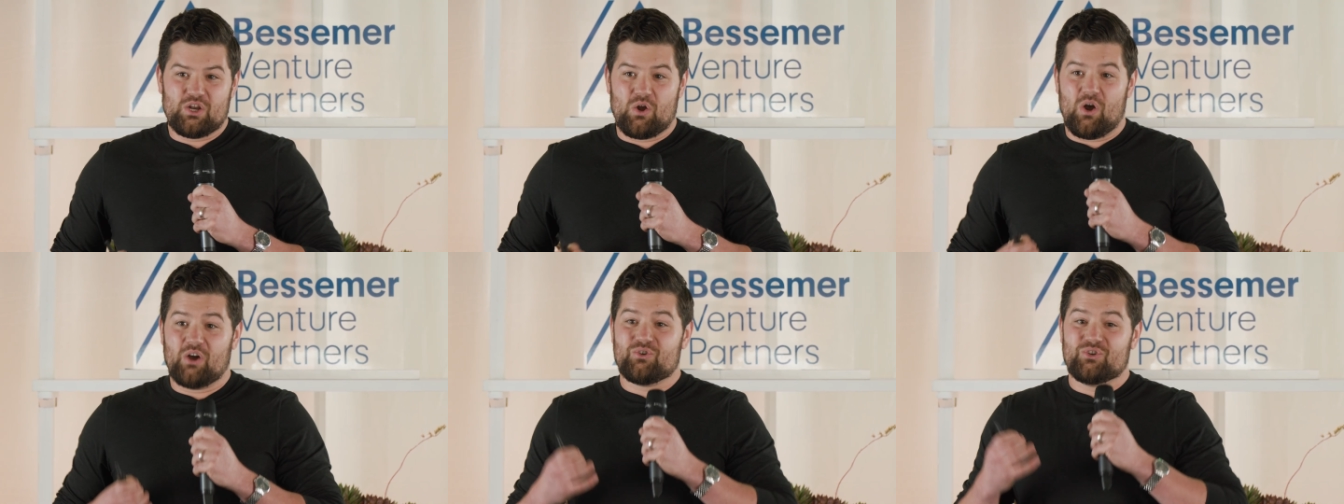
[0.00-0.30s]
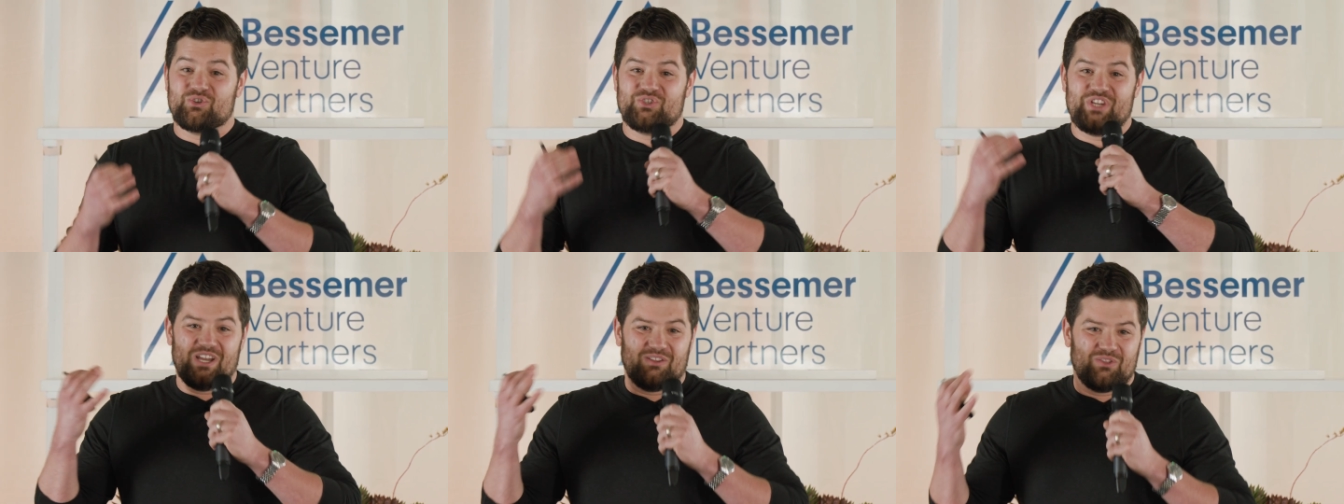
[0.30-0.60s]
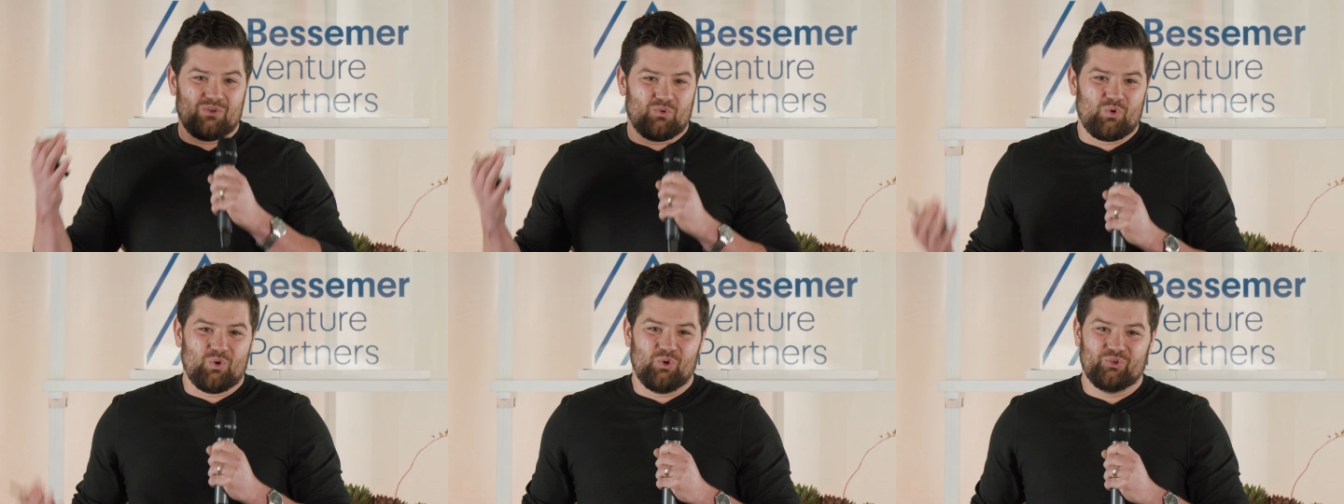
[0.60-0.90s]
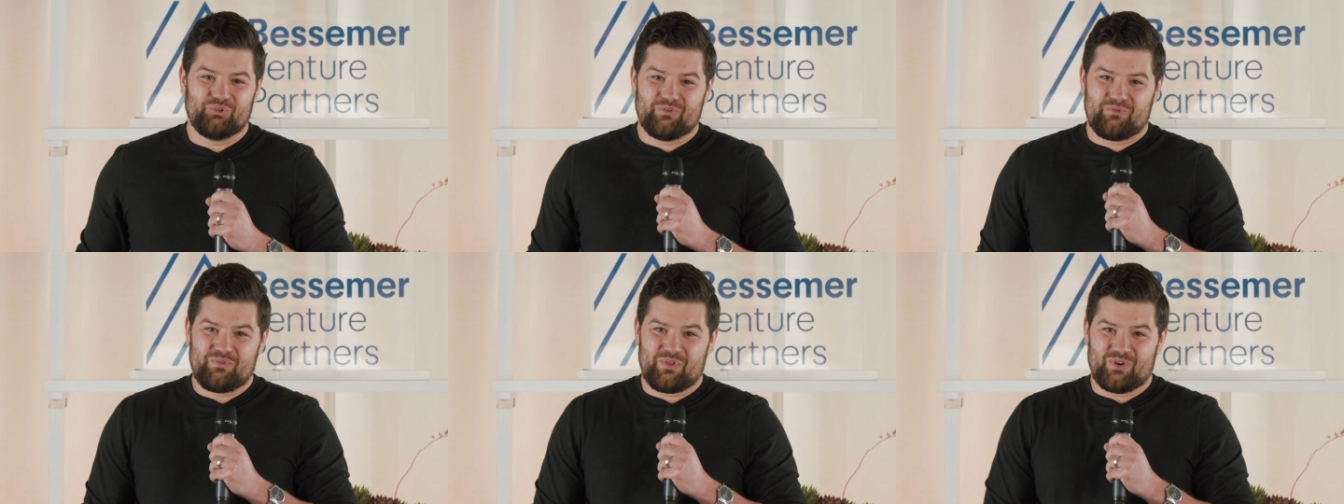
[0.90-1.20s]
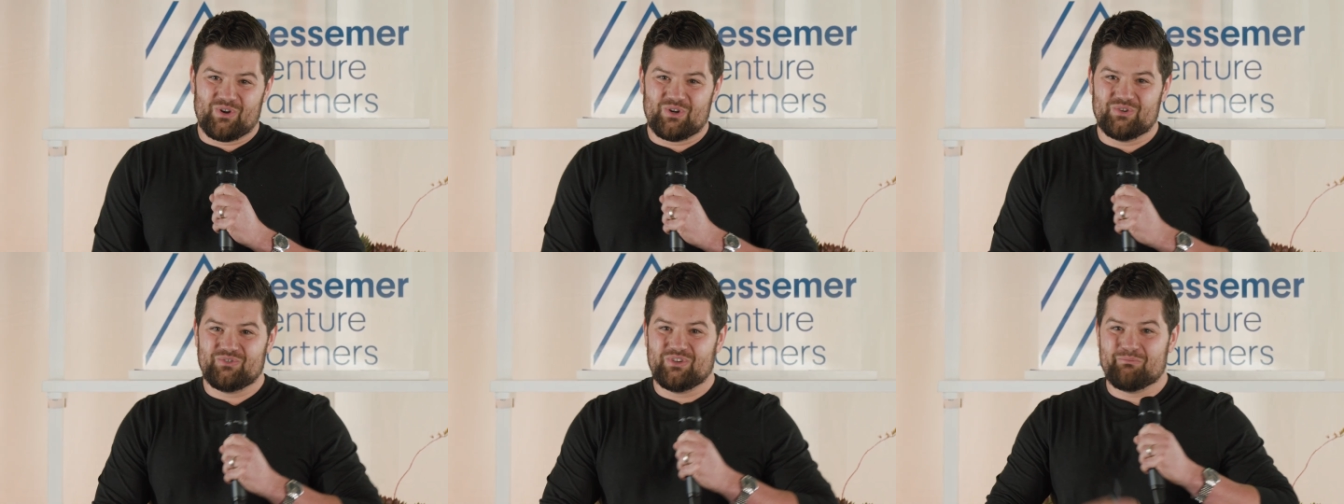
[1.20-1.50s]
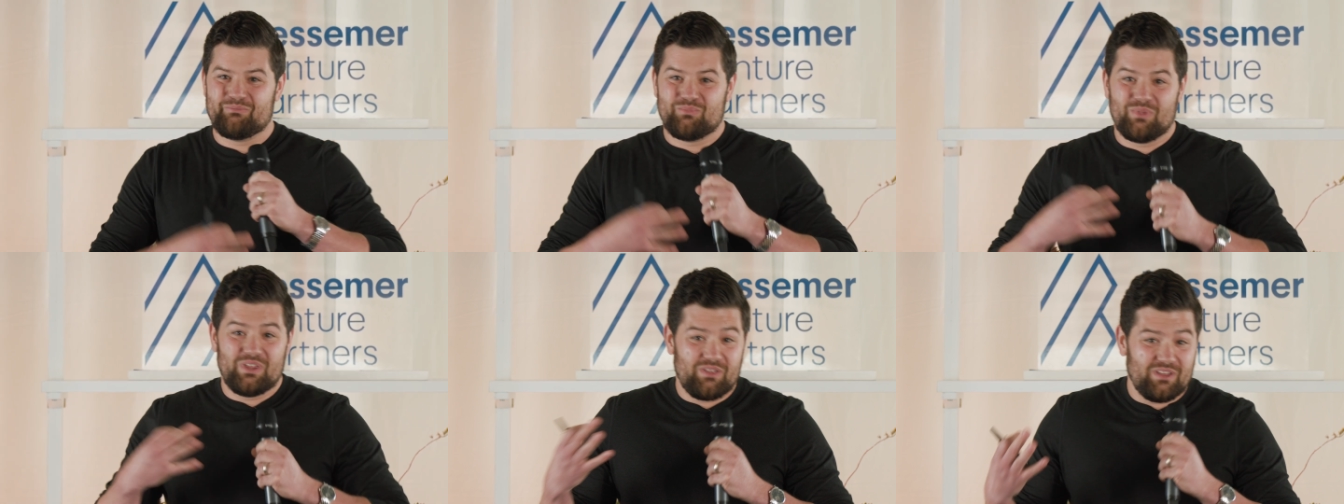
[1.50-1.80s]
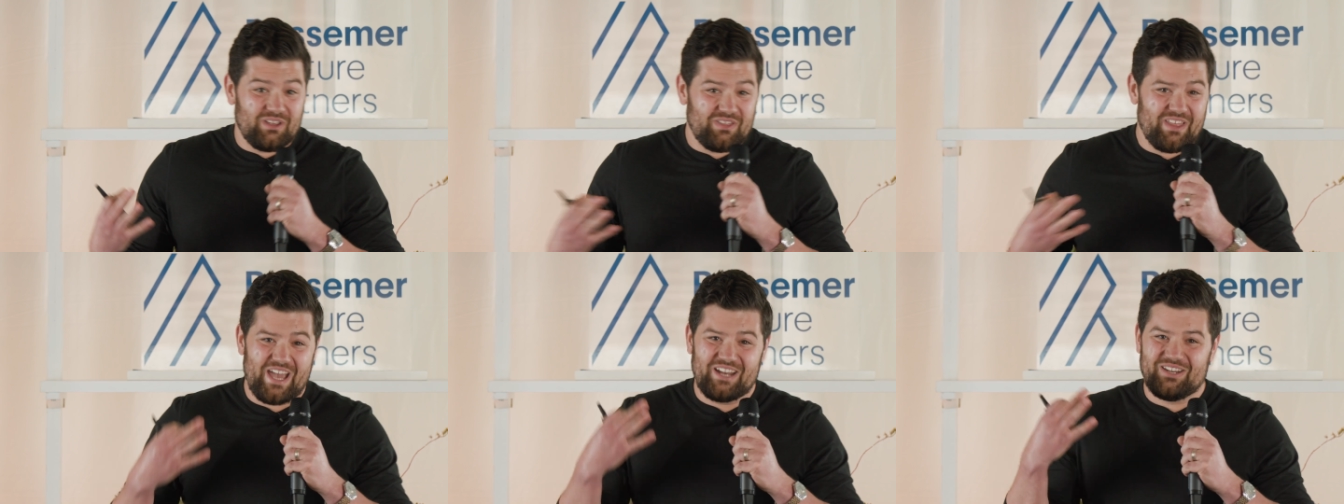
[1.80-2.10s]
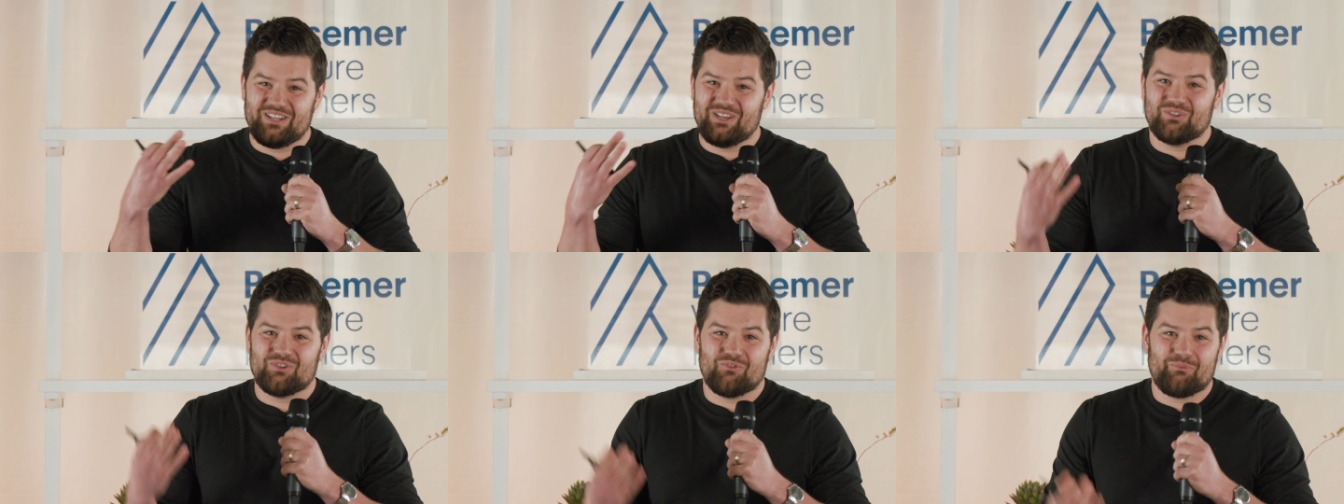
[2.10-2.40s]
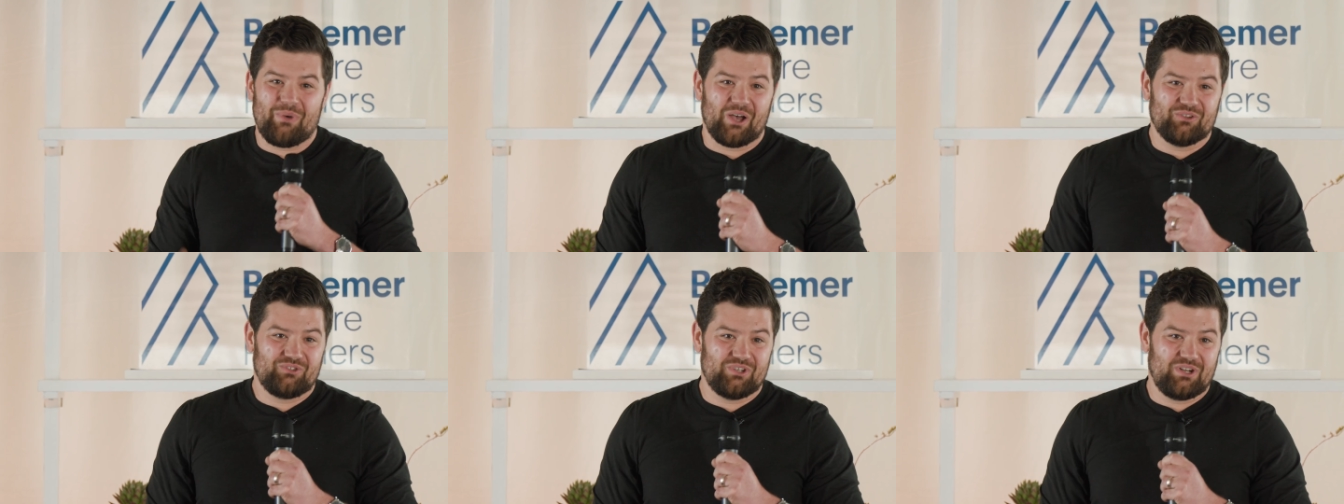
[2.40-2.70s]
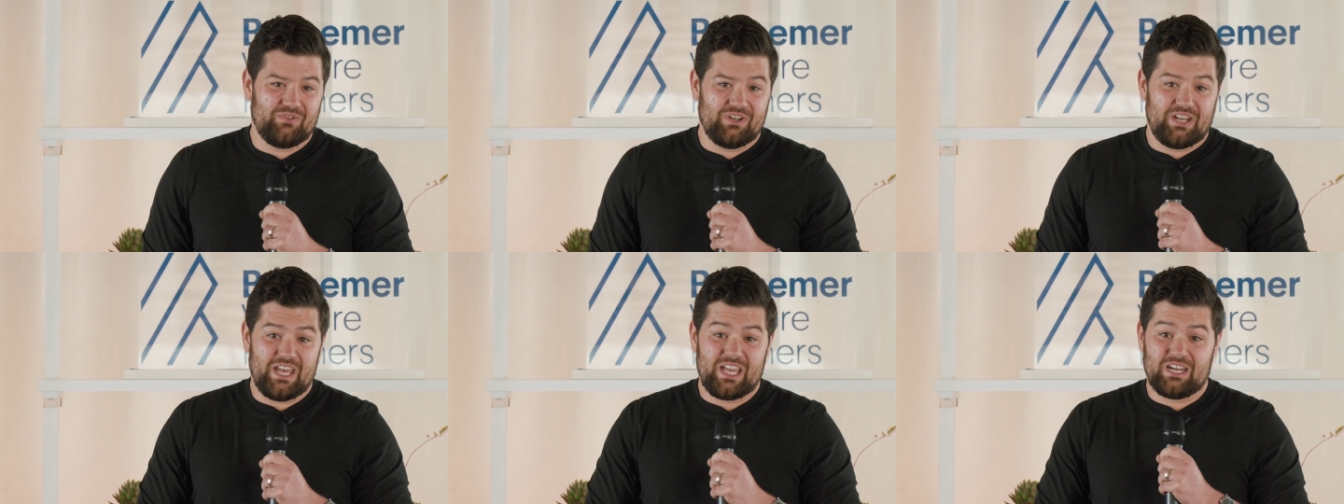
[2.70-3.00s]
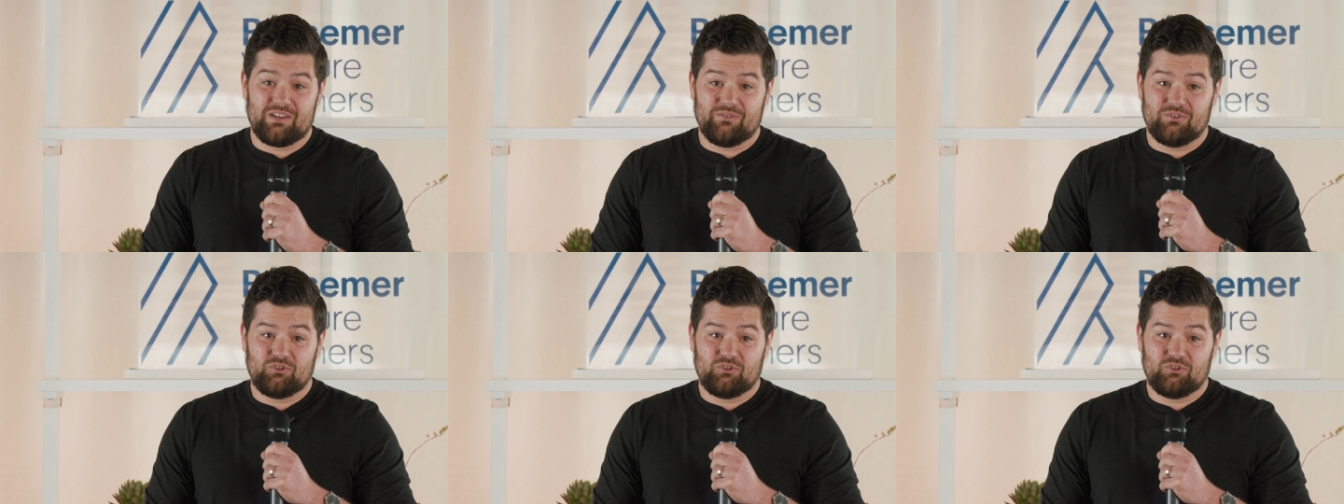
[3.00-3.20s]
understand the rules of thirds and the ideas of positive and negative